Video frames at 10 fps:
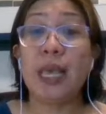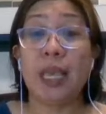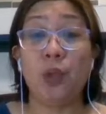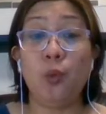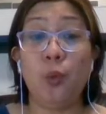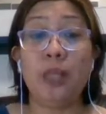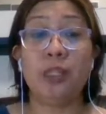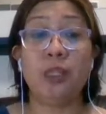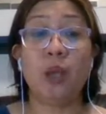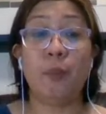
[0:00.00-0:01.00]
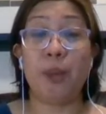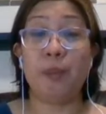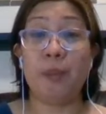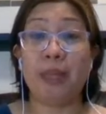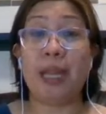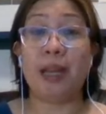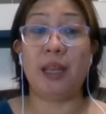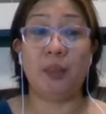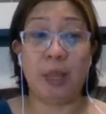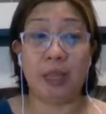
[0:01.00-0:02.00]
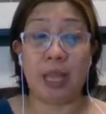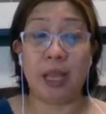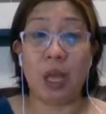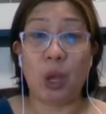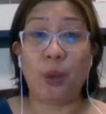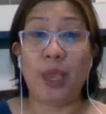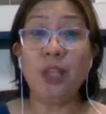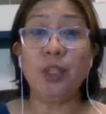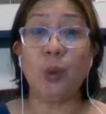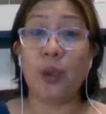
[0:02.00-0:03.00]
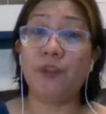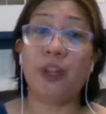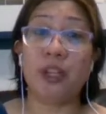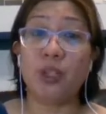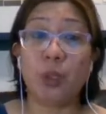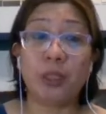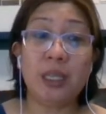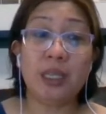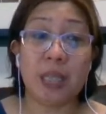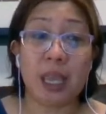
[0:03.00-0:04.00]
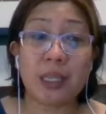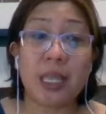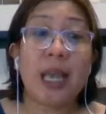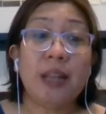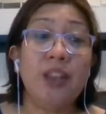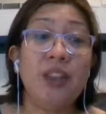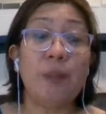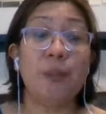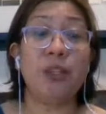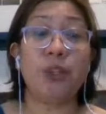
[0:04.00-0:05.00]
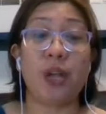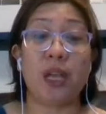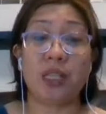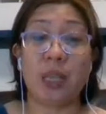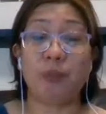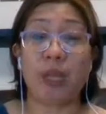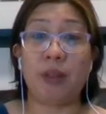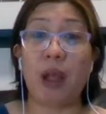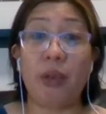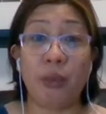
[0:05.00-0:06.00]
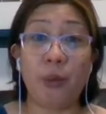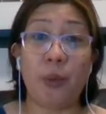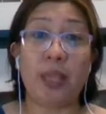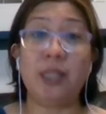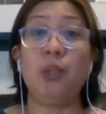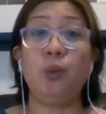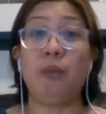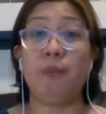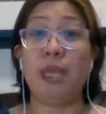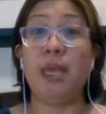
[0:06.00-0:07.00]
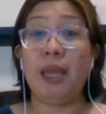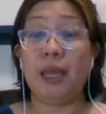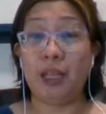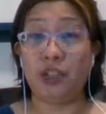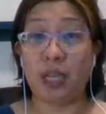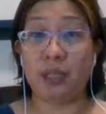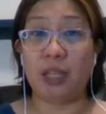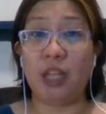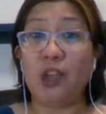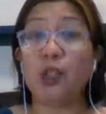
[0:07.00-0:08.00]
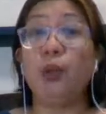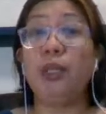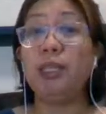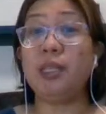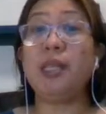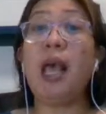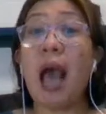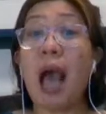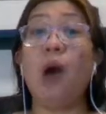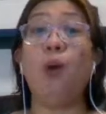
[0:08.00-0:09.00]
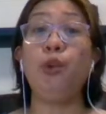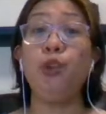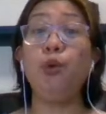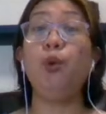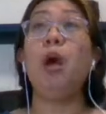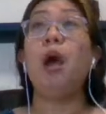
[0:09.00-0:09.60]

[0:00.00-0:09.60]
in one's complement arithmetic. Okay, so if the result is 6, the numbers are accepted. Otherwise, it will be rejected. So this is how you